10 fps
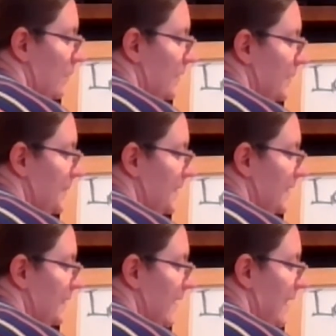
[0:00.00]
with some
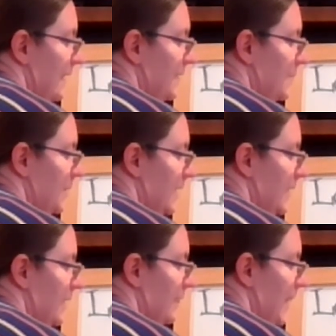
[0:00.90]
zigzags to be
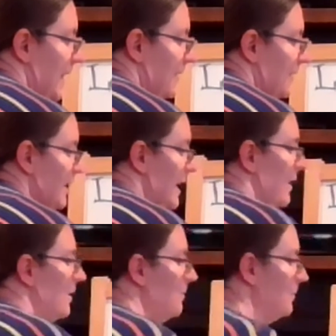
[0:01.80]
the panther's
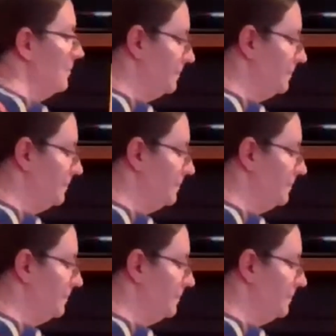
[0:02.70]
hair.